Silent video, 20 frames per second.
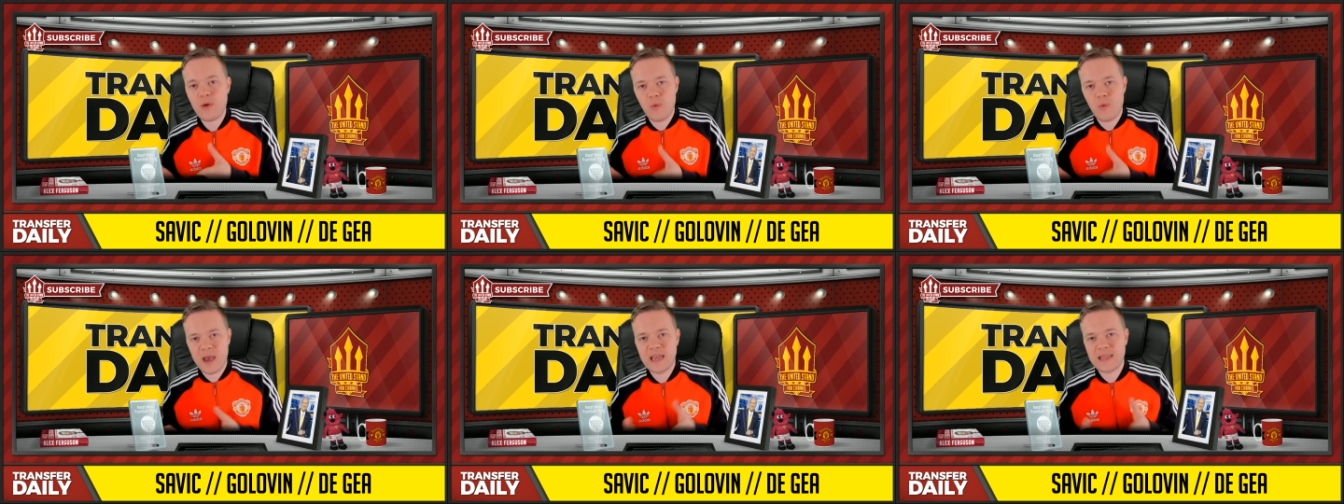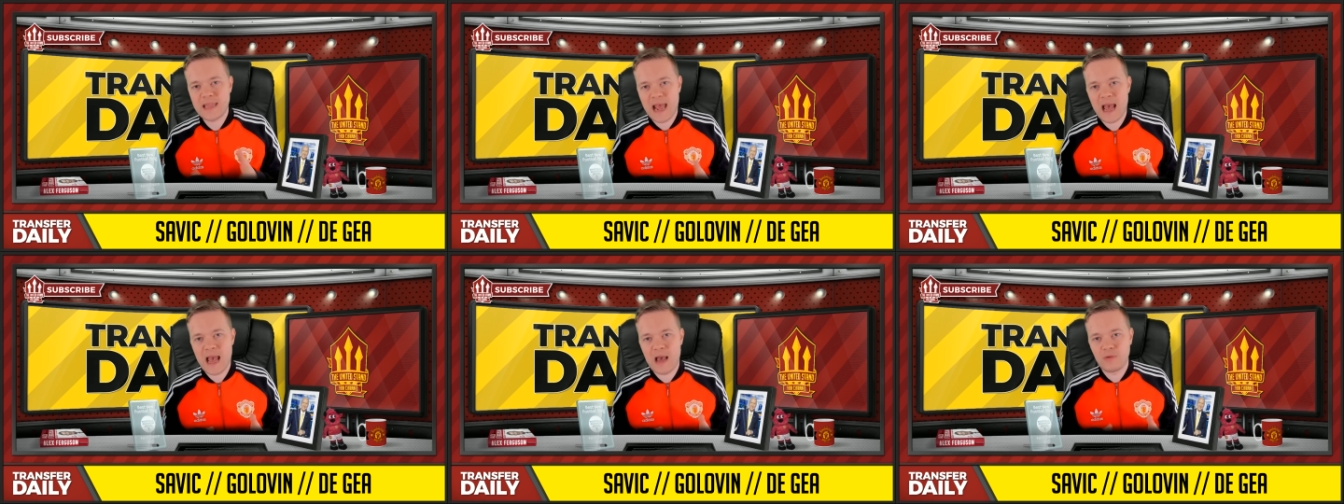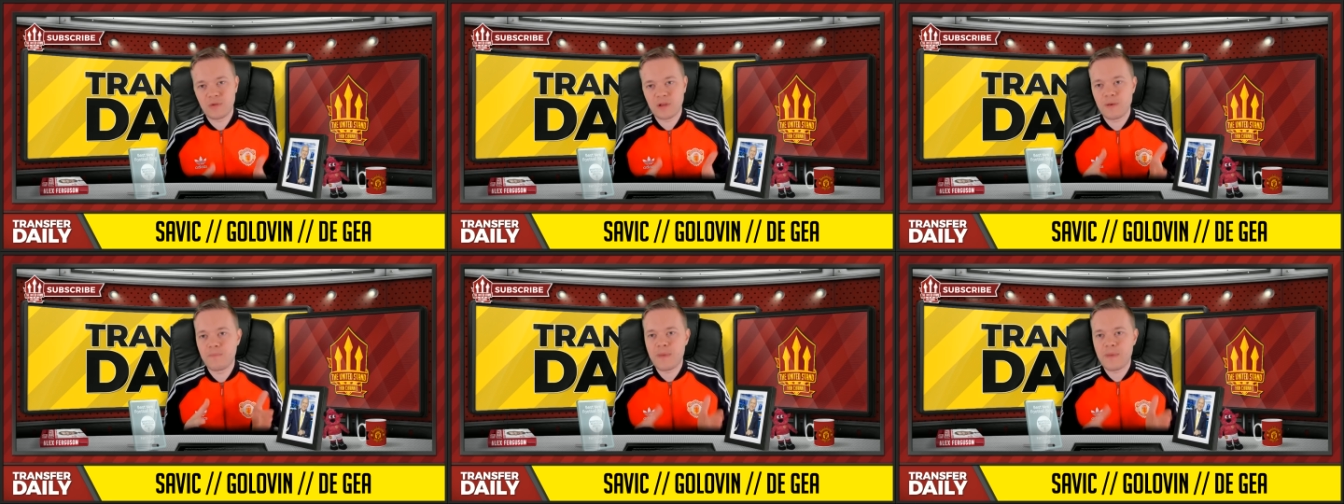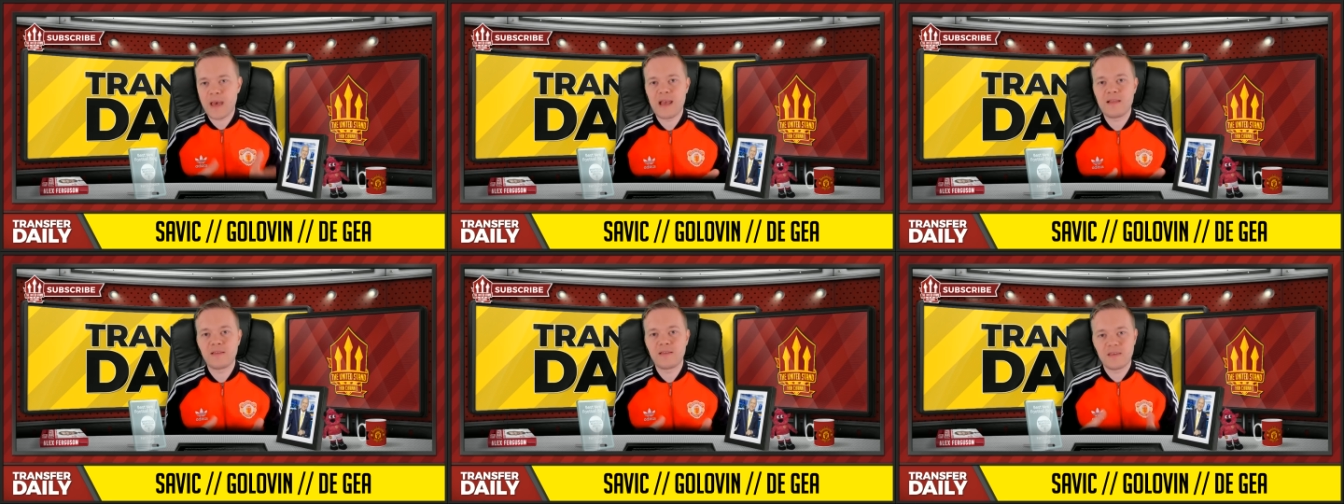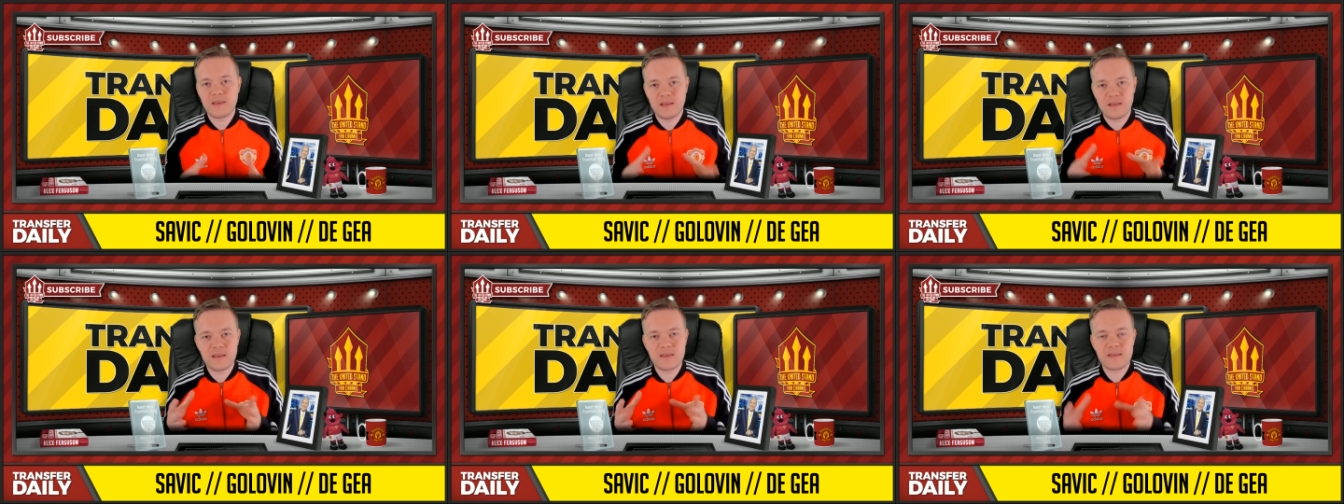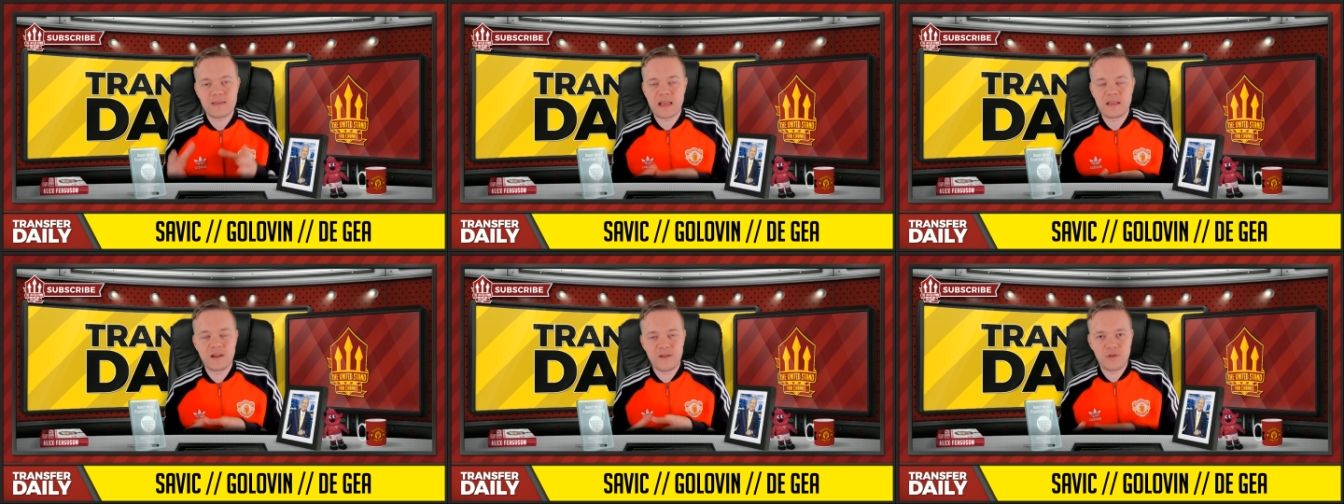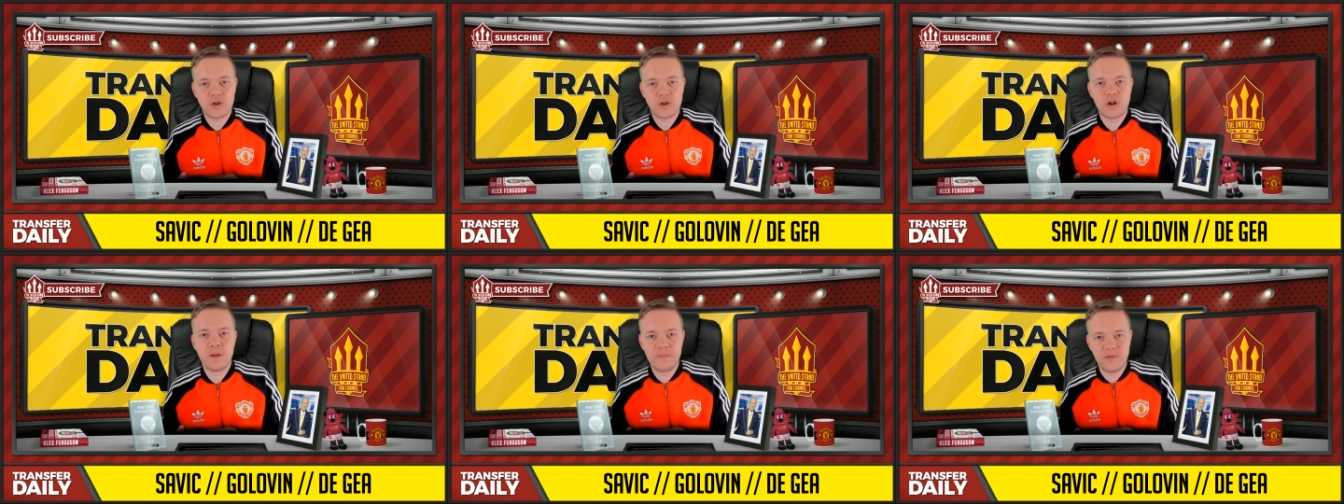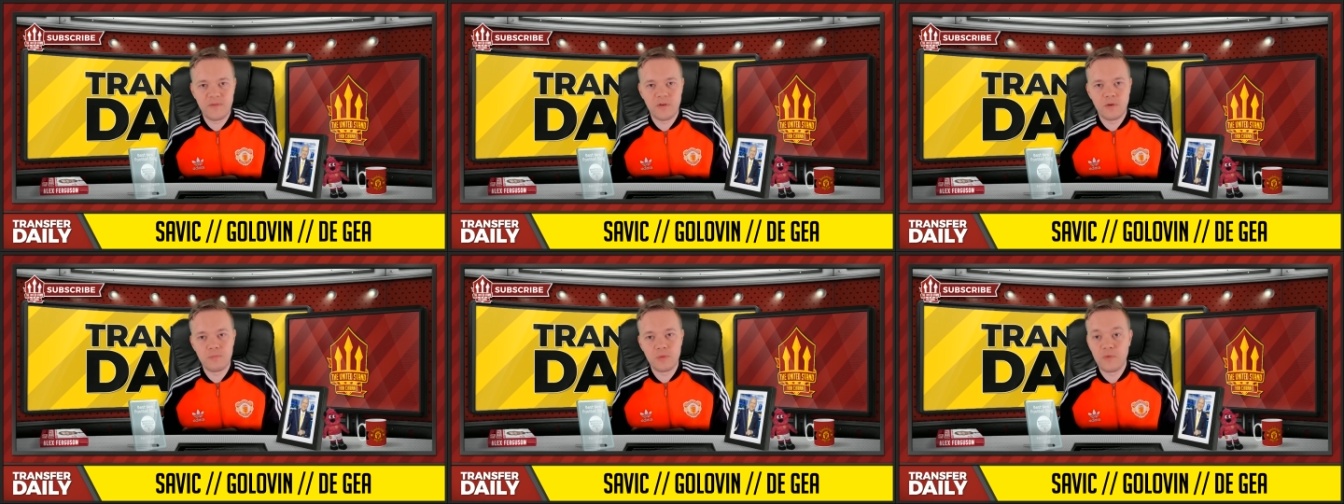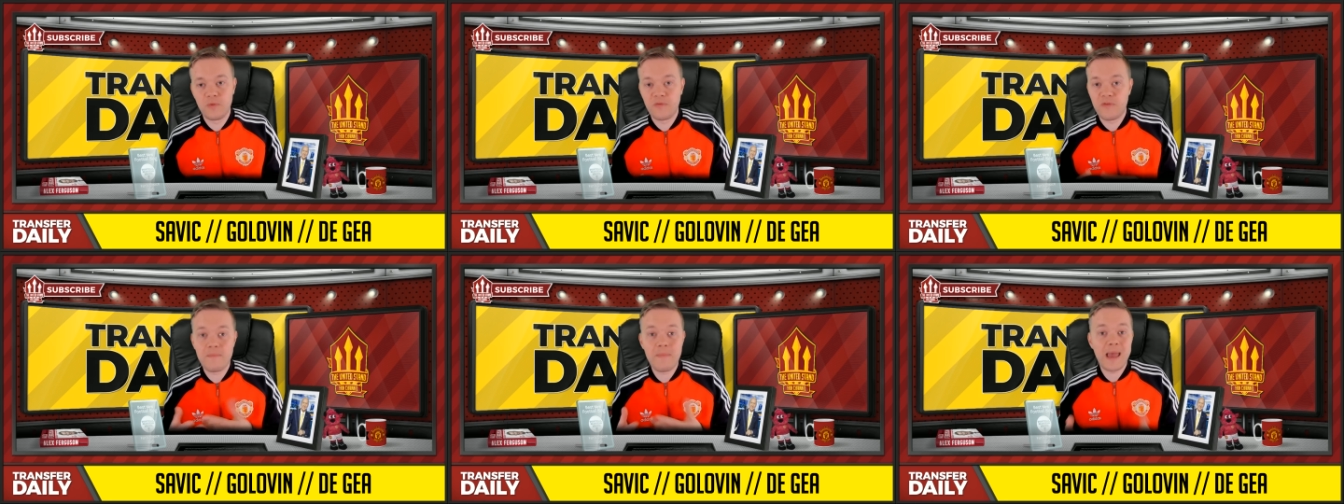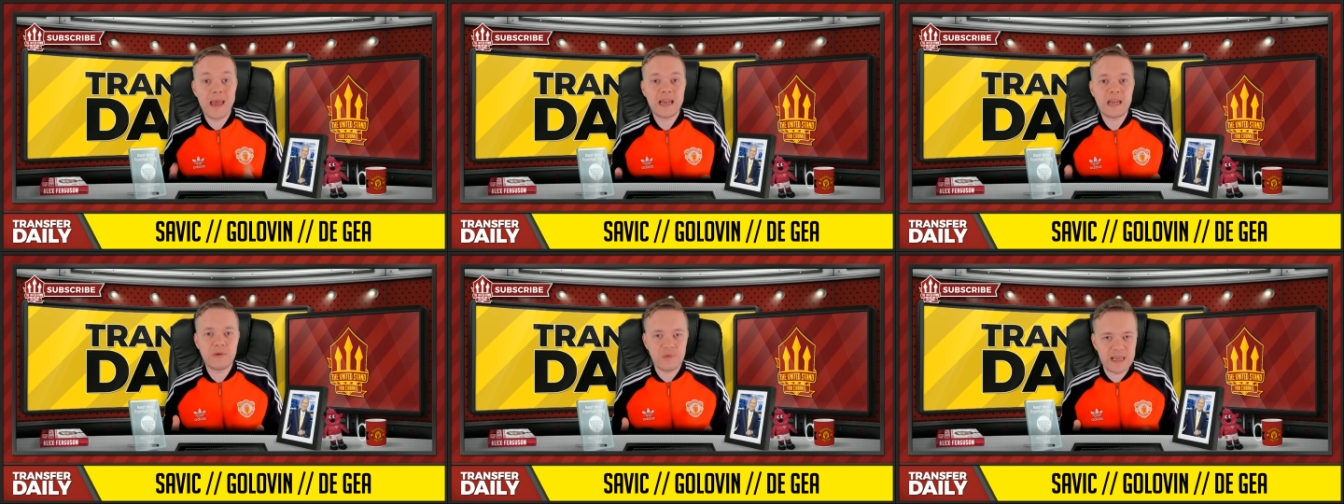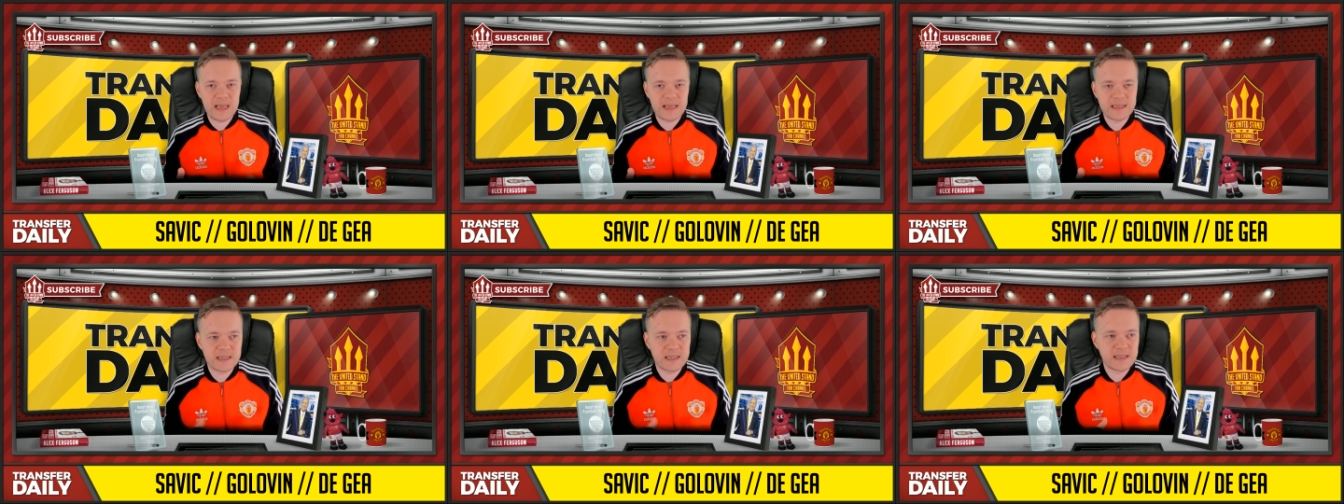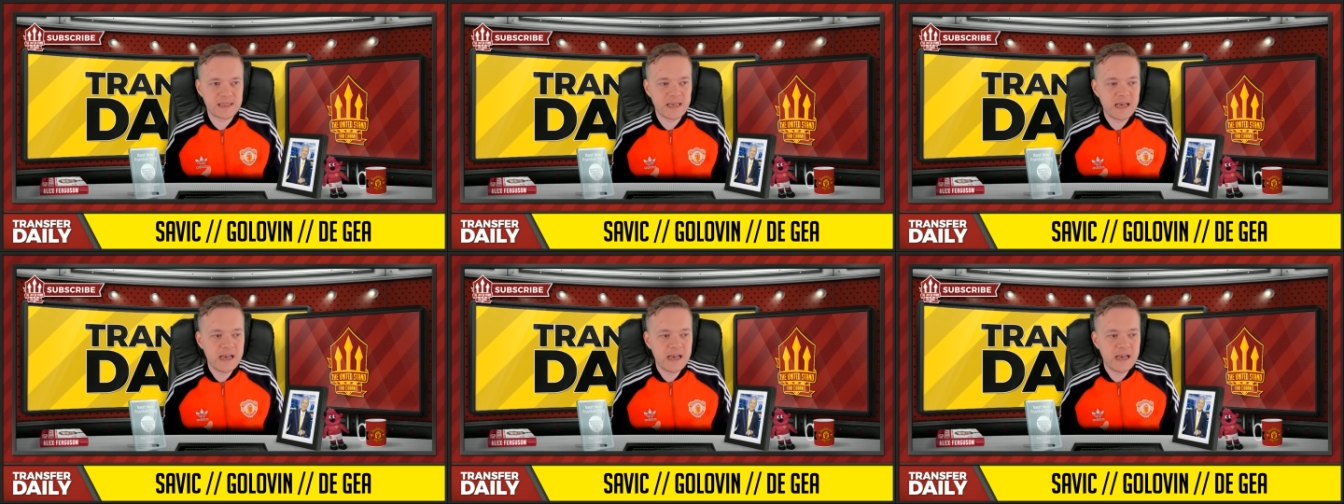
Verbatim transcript: way down compared to the standard of club football for many reasons.